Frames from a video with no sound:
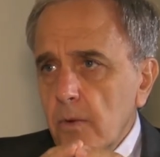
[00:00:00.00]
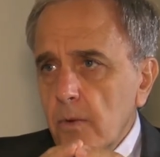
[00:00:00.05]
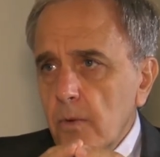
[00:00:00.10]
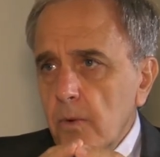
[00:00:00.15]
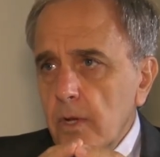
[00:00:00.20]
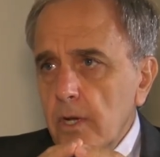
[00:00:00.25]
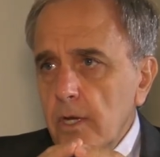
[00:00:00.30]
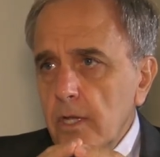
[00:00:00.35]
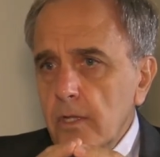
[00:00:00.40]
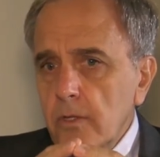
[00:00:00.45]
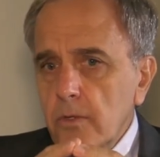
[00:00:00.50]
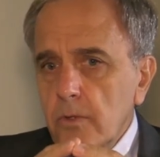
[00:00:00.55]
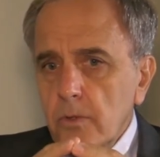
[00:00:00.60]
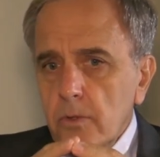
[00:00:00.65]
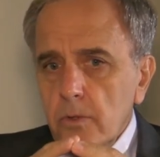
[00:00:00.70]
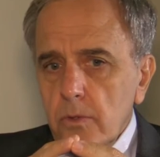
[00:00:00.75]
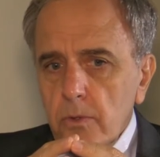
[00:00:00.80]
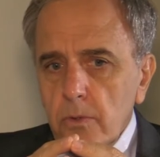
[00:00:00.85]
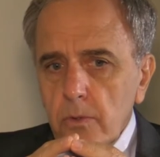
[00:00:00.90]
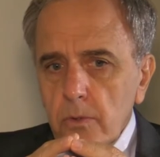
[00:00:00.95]
We need
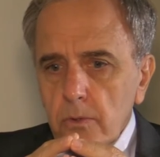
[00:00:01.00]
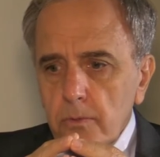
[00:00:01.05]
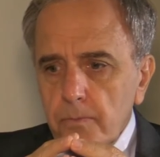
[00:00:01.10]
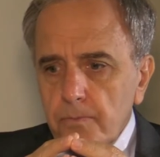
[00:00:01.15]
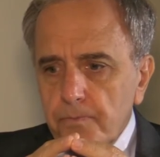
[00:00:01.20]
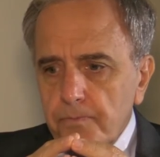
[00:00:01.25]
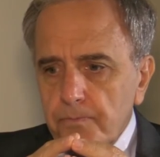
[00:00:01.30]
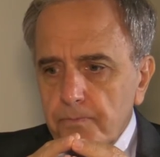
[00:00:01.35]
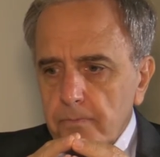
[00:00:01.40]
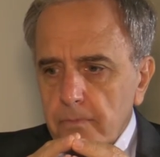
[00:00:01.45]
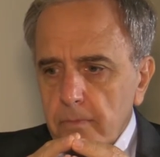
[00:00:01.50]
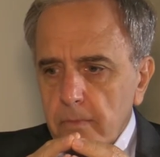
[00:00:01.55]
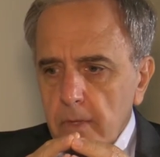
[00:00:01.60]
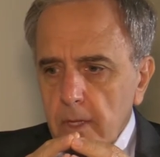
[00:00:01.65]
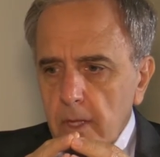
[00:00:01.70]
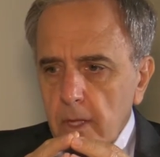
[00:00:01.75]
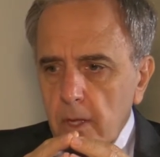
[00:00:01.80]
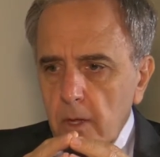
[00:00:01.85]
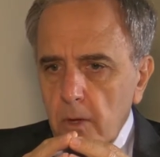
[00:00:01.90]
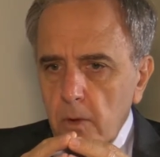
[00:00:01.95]
to
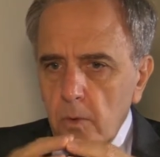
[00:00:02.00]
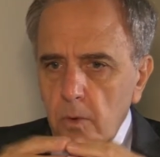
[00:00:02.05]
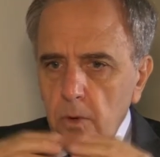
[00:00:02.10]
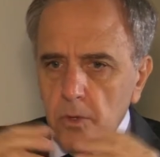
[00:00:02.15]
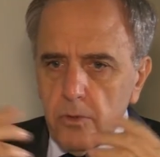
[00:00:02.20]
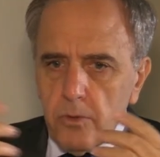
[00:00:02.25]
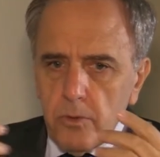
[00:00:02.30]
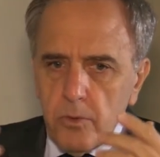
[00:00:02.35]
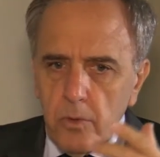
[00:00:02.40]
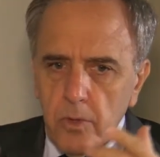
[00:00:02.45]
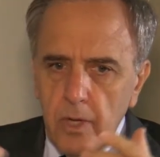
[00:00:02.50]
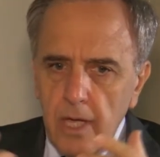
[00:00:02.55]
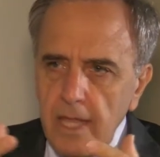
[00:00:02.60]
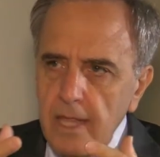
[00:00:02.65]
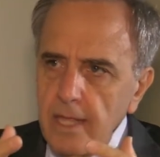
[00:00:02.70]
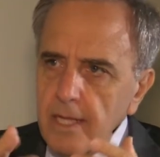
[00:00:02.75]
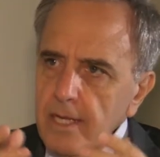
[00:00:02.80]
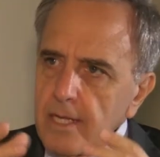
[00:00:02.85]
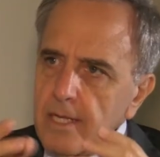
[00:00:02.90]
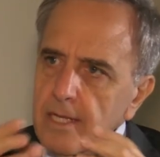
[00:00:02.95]
work
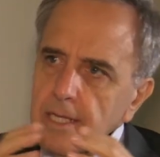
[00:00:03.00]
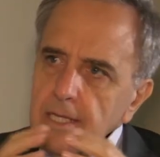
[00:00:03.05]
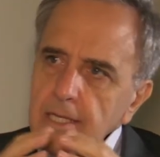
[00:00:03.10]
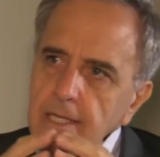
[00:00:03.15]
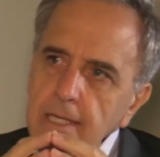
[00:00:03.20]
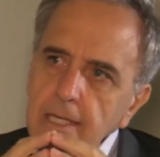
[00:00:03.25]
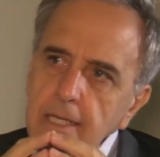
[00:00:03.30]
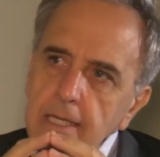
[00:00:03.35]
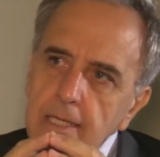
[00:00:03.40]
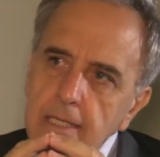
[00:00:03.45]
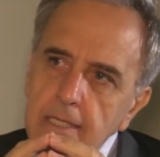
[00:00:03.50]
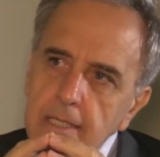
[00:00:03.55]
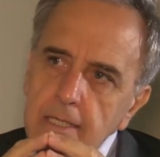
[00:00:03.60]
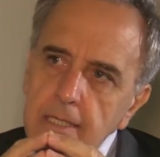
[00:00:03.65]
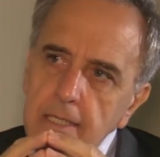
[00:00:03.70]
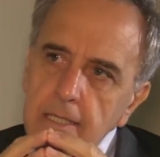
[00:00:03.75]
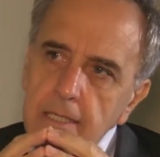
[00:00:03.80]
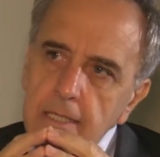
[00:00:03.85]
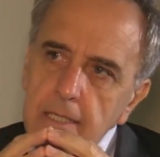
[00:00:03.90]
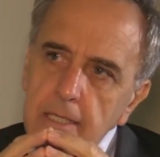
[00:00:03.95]
together in
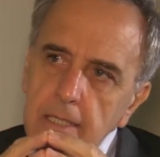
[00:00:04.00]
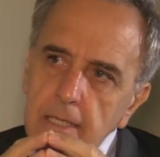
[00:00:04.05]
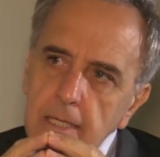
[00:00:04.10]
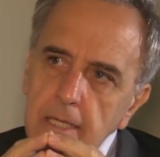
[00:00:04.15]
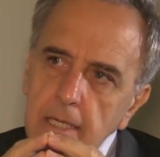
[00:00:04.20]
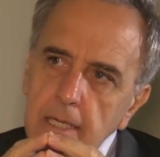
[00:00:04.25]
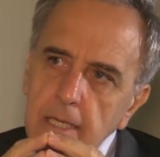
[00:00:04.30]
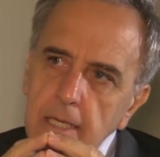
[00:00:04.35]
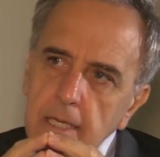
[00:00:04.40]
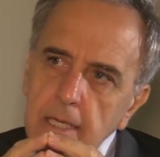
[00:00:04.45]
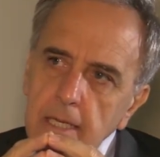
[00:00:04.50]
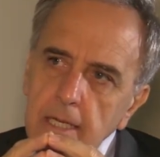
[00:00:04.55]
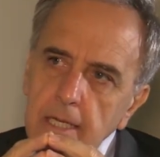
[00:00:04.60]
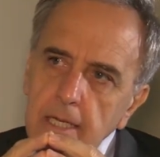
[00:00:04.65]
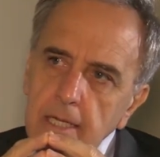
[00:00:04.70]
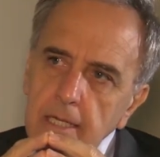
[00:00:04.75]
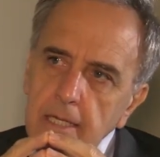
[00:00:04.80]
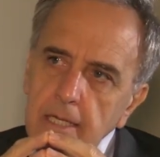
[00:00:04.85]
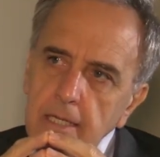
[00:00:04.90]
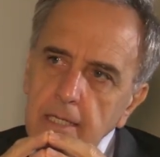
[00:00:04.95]
this,
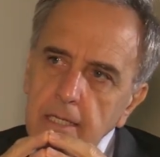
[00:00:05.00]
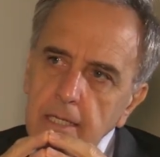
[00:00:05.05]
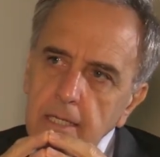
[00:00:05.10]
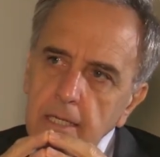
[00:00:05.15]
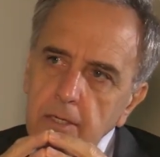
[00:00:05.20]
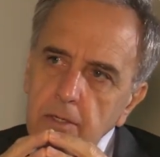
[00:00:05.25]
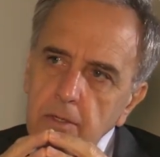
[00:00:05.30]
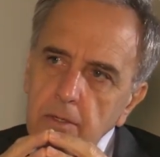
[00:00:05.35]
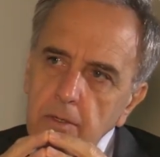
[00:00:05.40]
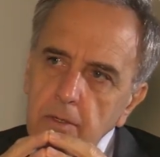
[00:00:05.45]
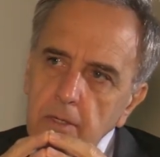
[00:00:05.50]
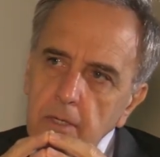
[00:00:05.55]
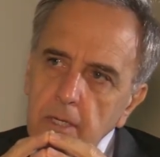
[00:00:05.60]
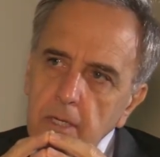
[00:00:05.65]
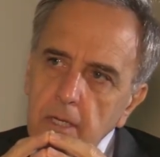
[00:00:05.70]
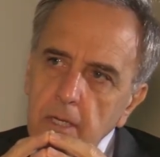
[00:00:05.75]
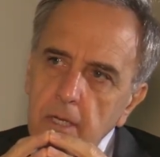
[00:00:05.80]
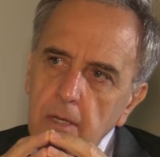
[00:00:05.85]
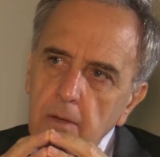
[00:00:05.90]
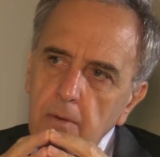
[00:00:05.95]
in this issue.
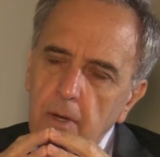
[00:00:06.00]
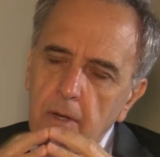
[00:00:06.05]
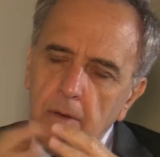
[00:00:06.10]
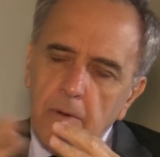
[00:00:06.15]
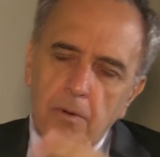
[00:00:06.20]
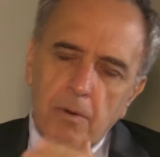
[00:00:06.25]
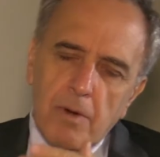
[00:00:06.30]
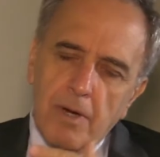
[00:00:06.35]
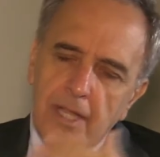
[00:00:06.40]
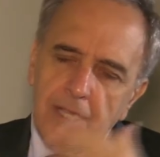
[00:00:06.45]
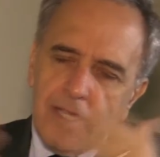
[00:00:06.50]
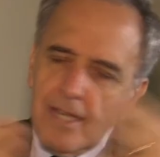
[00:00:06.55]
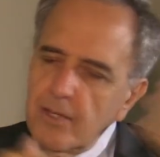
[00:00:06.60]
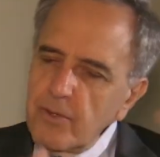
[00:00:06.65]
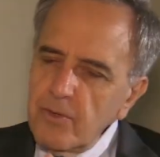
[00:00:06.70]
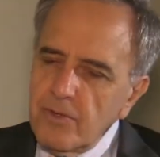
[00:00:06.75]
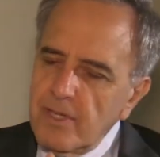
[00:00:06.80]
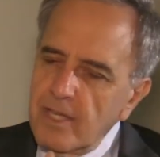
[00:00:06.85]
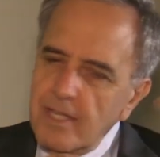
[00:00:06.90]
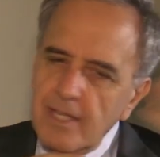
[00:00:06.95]
But what I try
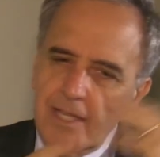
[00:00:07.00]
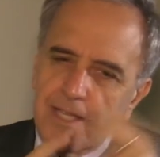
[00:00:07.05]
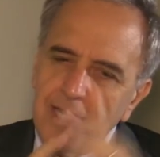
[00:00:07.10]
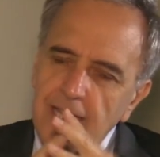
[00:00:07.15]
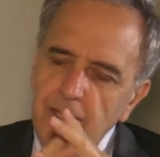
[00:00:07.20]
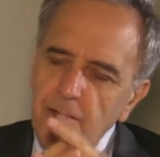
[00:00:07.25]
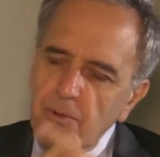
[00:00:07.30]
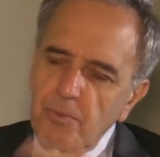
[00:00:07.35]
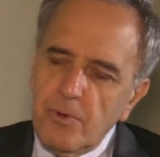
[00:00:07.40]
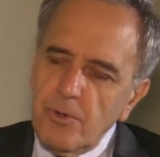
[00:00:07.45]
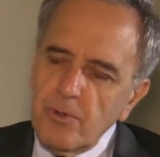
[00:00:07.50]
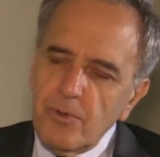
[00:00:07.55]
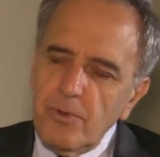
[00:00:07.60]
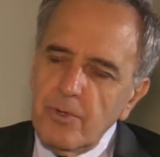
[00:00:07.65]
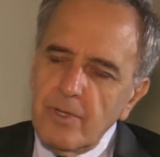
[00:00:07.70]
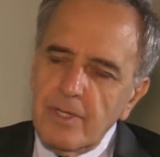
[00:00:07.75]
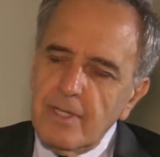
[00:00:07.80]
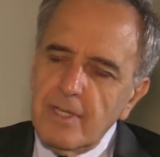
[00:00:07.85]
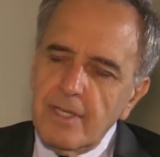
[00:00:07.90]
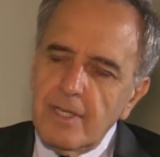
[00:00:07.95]
to say is that
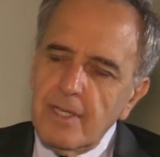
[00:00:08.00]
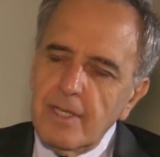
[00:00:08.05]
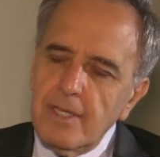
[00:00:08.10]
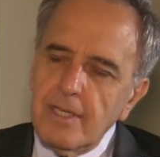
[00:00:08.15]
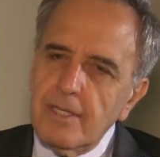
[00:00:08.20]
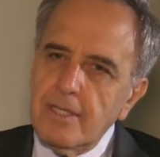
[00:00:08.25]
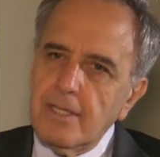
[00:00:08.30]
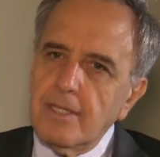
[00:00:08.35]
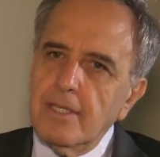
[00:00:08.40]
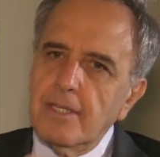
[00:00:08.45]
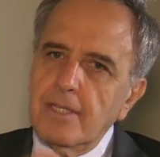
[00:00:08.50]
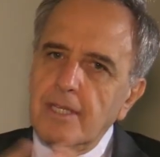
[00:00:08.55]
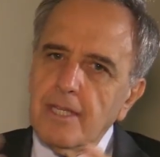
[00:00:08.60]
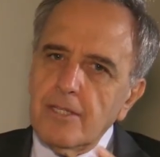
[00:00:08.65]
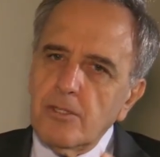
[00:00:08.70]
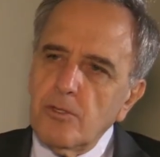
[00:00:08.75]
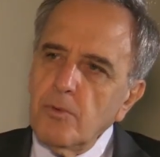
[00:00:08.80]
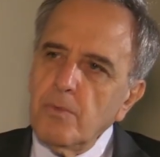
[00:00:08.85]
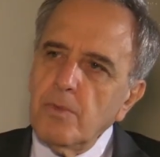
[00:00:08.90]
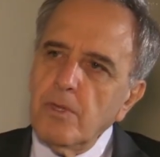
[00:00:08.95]
opportunity is
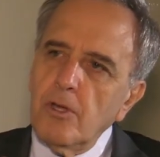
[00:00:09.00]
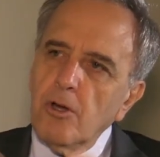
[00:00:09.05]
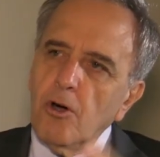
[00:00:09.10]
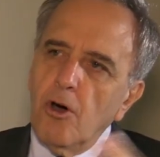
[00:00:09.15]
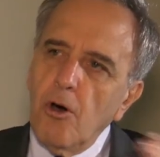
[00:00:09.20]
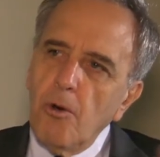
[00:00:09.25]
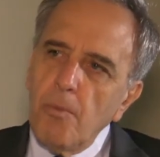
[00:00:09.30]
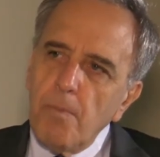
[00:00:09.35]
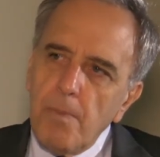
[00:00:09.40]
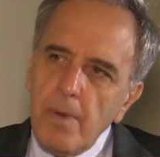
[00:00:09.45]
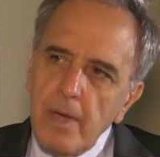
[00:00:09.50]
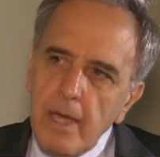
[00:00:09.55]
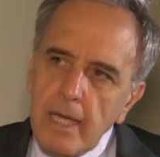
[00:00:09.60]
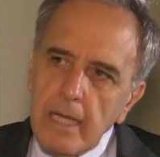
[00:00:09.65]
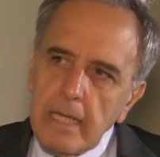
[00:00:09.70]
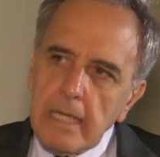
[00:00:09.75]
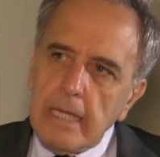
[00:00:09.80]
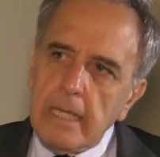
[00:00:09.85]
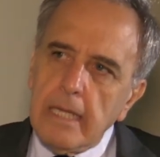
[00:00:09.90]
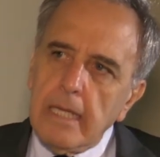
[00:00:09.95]
that to be
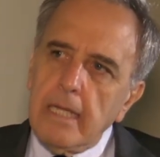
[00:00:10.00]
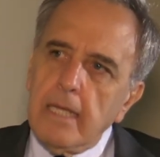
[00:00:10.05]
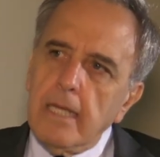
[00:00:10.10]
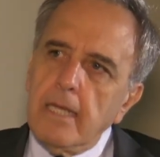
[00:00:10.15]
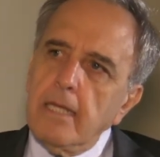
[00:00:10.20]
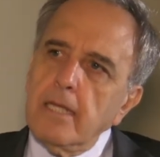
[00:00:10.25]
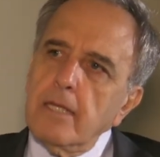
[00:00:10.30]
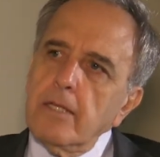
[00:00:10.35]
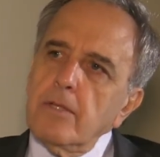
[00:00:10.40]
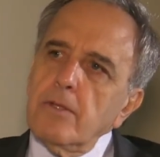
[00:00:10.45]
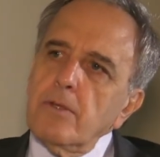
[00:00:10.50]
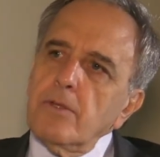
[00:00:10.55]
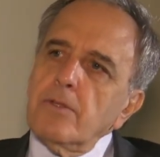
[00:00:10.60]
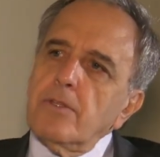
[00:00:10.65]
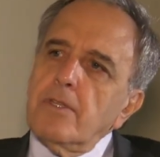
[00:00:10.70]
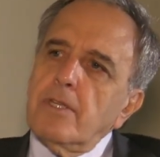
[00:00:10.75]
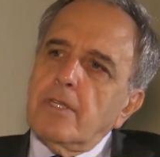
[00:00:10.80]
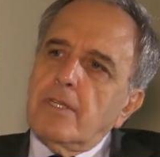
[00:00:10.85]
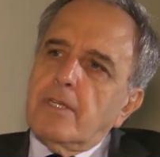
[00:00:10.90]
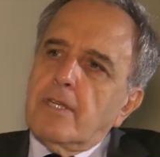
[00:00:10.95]
open to
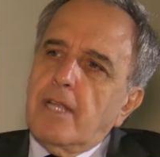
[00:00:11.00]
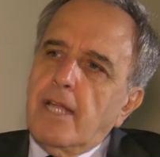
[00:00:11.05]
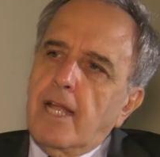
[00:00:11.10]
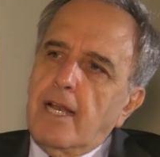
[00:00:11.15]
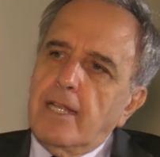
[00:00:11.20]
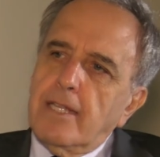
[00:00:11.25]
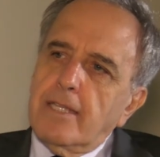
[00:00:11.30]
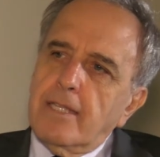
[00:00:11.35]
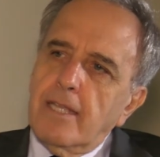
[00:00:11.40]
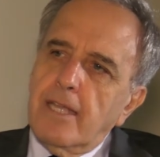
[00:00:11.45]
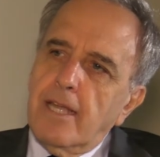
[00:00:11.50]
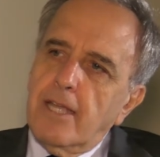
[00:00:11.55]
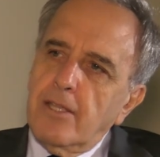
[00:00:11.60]
the reality.